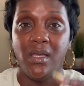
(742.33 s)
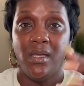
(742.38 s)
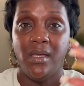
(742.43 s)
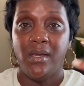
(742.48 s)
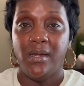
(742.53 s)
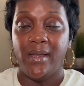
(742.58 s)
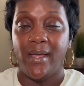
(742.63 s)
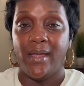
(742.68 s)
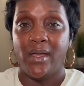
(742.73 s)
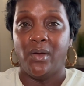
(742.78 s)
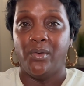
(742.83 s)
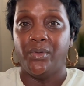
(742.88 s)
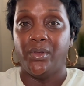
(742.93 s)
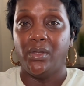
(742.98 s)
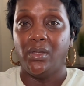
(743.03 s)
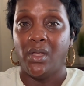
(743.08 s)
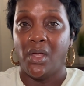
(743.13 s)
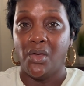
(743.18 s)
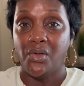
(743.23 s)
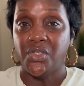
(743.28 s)
Now, the
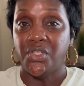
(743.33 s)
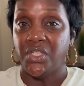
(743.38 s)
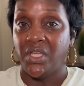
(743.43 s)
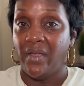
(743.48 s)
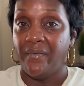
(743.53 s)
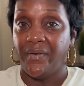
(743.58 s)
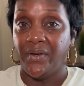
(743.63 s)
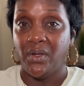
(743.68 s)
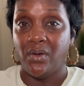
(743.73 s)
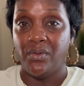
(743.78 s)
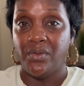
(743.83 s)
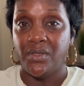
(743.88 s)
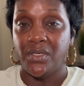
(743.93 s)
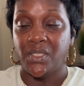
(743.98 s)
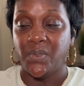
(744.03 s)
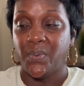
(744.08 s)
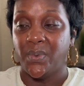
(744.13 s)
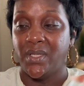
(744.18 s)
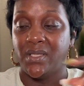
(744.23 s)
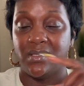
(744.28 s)
longevity on
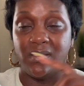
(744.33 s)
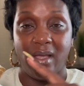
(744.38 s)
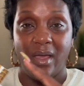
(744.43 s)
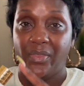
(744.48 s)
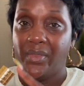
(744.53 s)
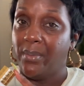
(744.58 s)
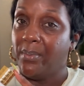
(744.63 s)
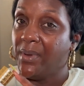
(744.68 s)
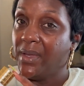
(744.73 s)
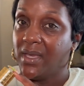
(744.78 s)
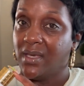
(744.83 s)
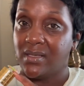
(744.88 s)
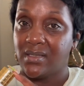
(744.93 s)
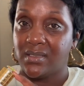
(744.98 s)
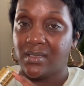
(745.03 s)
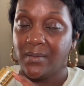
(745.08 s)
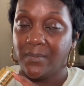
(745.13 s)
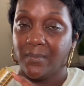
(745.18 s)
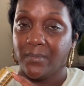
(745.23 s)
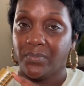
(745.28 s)
this one is not the best.